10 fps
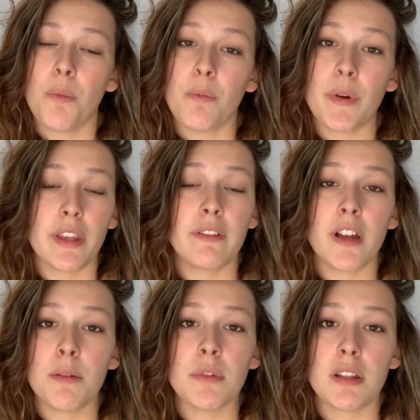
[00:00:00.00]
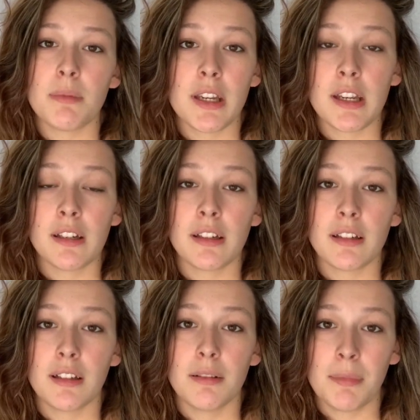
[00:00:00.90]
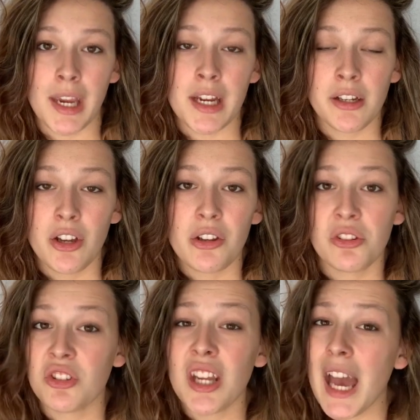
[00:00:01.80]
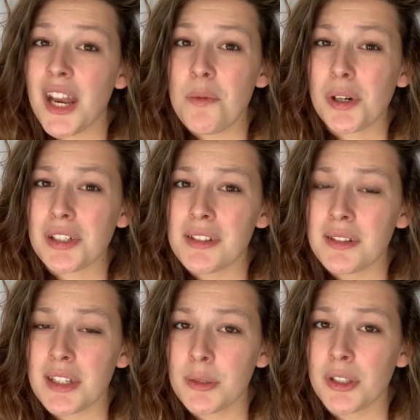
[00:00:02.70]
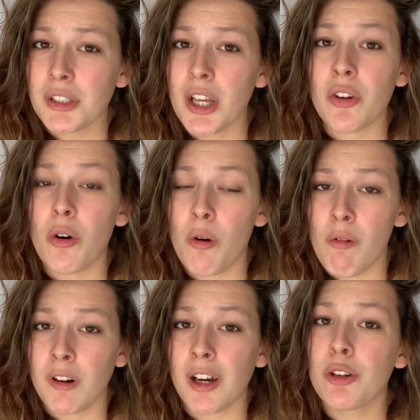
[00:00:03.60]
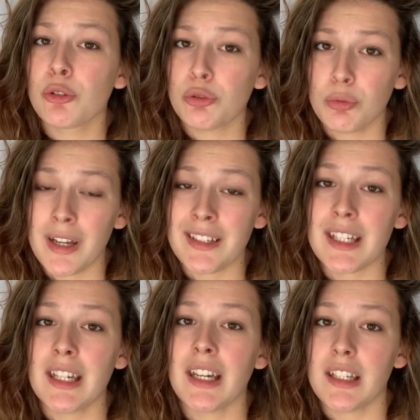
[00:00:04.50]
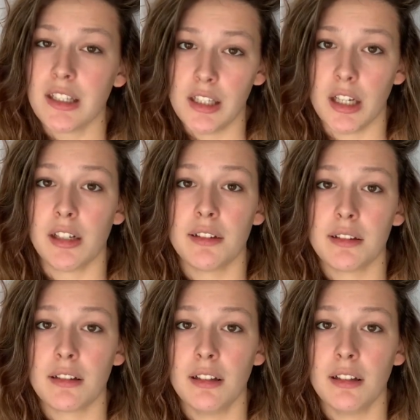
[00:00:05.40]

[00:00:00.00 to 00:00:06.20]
when the film was being made, she hadn't worked in SeaWorld in over 20 years.